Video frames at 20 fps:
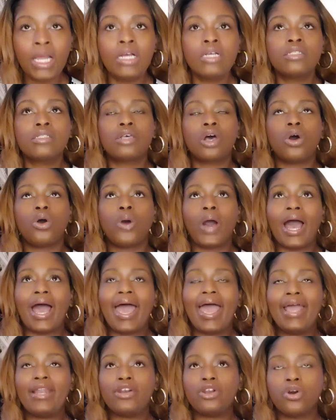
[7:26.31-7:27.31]
So I
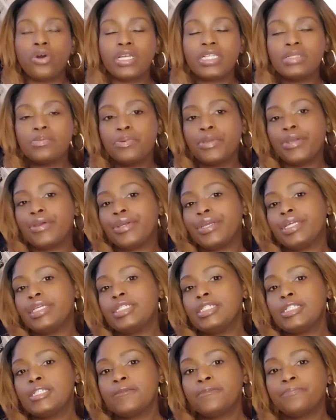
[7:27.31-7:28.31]
had no
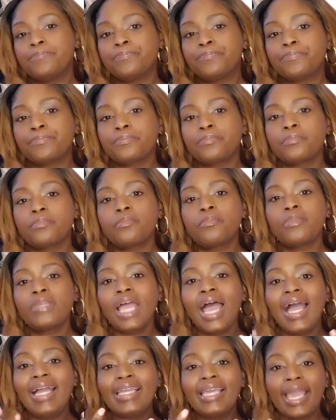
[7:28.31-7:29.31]
experience.
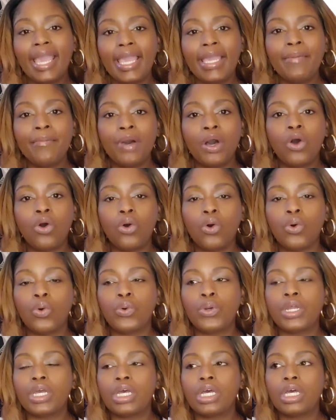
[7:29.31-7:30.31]
I came
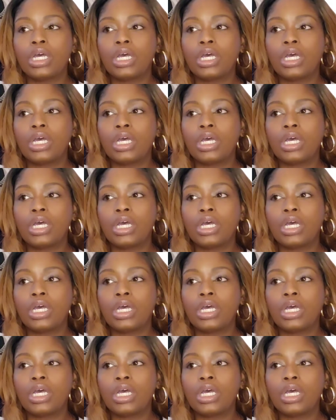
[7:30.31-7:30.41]
on,